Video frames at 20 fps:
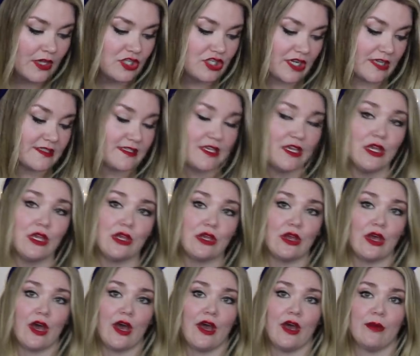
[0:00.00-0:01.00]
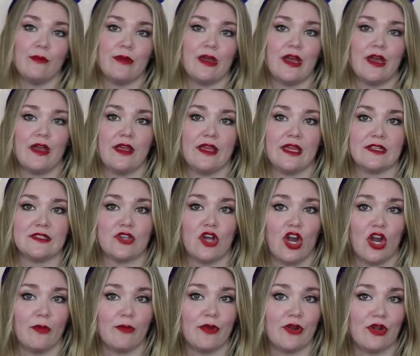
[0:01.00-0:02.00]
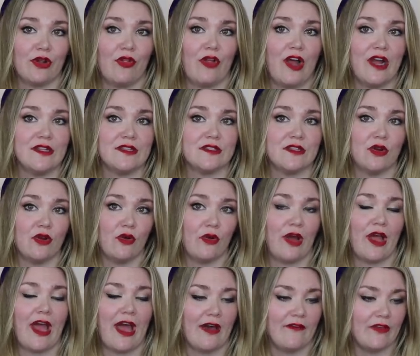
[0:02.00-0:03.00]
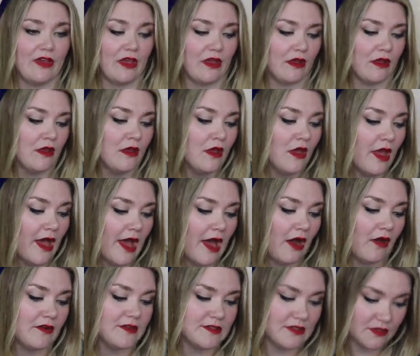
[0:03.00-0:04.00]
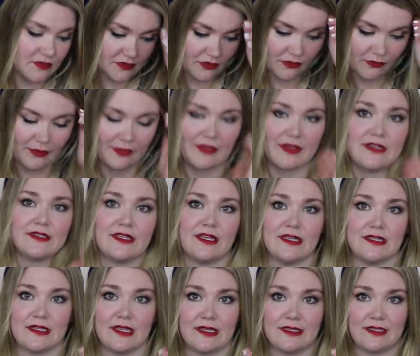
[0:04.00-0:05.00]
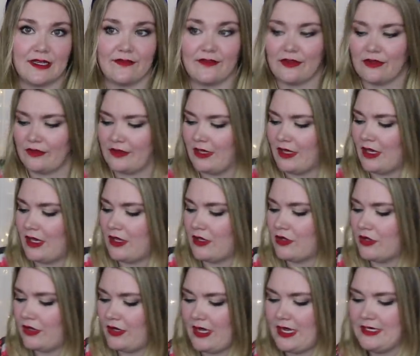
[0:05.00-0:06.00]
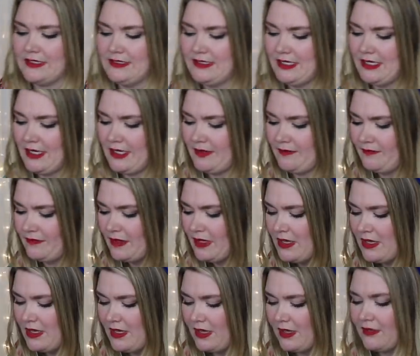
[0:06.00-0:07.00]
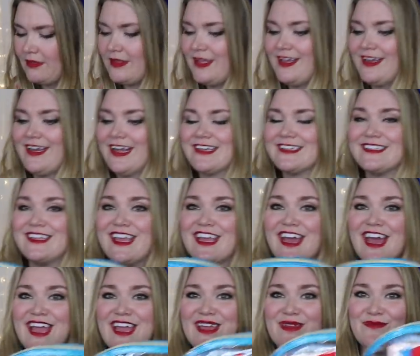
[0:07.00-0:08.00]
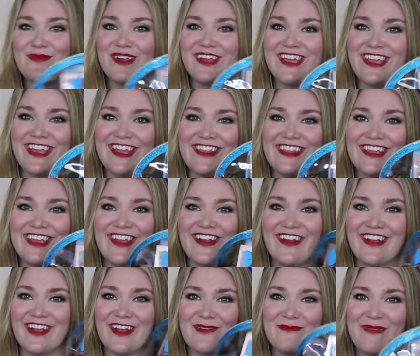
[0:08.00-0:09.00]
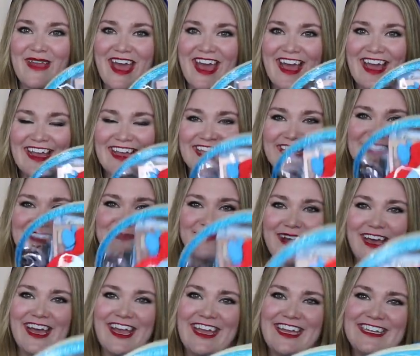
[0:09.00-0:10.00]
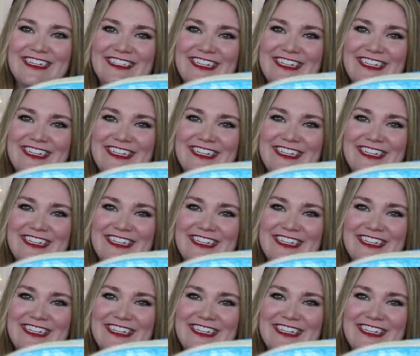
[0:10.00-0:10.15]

Jesse um, gets heartburn a lot, so having Alka-Seltzer with us is definitely a good idea. The next thing I am bringing in the carry-on bag is my